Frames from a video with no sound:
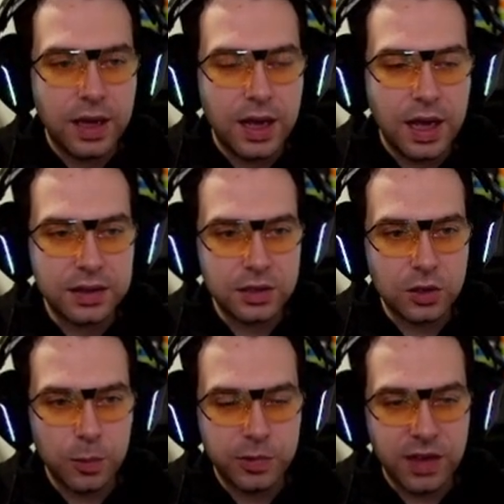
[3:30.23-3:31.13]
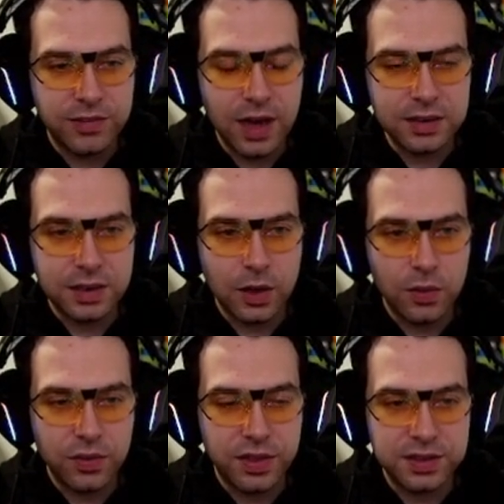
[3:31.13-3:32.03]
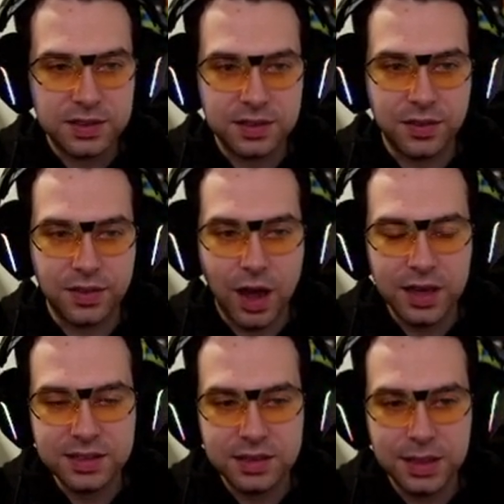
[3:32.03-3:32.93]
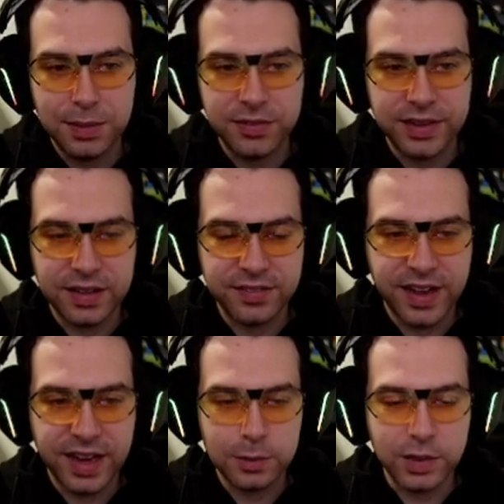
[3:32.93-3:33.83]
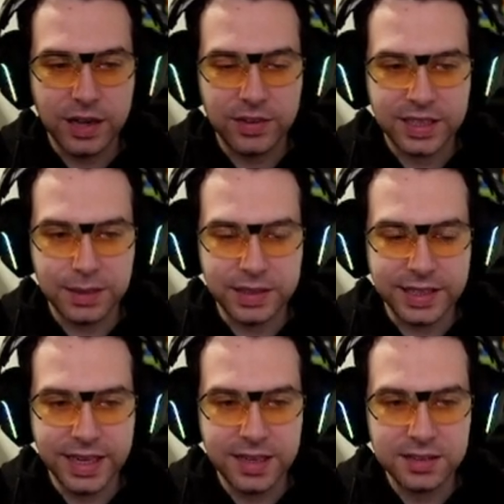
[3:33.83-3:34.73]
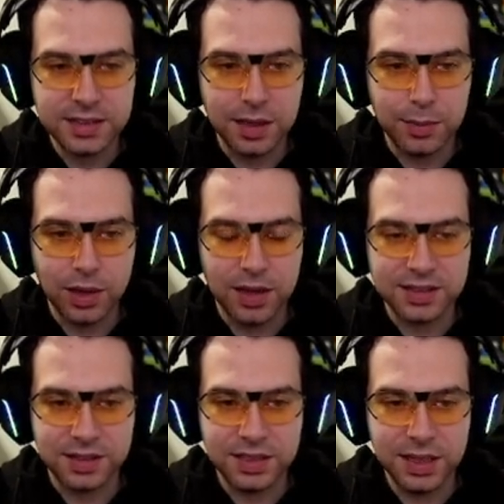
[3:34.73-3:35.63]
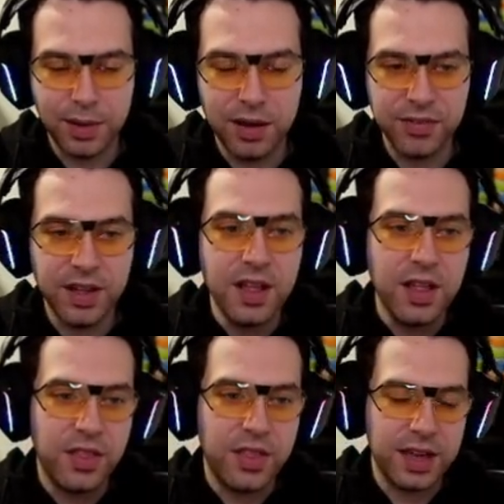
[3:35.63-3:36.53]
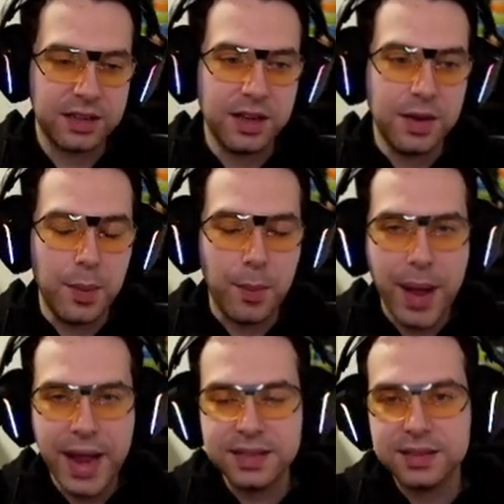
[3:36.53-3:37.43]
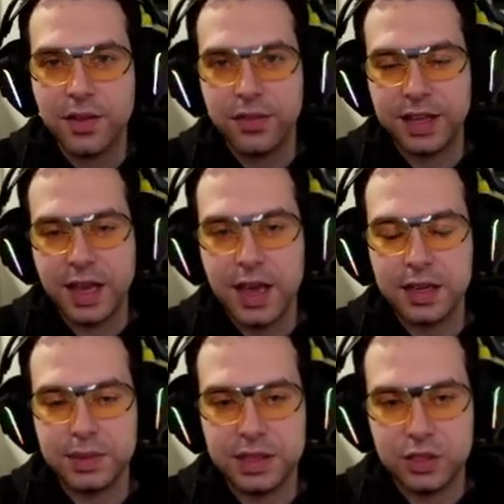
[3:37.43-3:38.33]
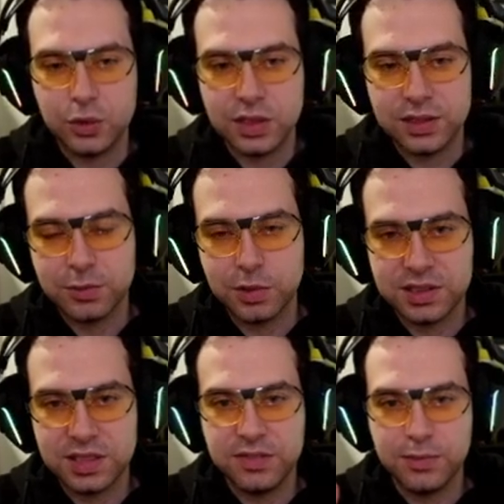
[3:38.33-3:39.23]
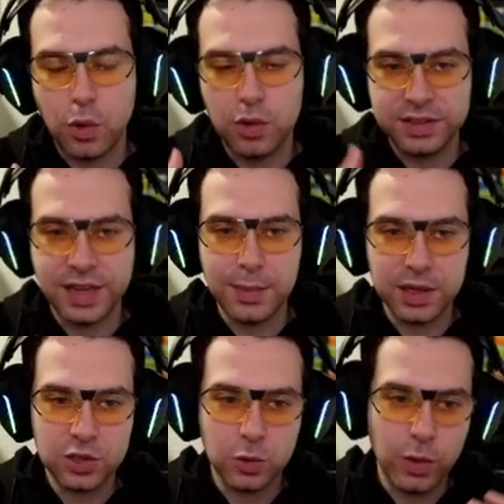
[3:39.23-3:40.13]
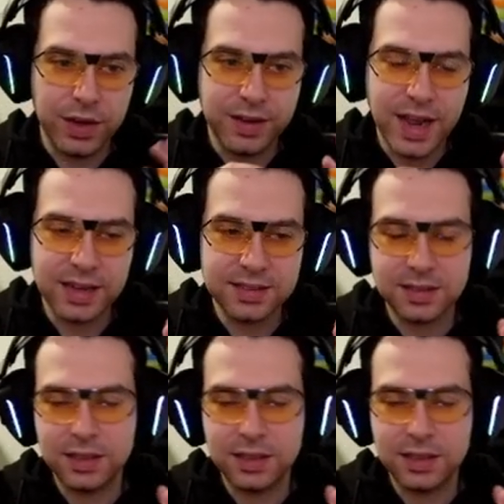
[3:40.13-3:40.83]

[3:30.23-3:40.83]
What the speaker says: At the top we have Hunt Down. This is a nice debuffing effect. Whenever Gimli hits, he applies a debuff that makes the enemy unit receive more damage when next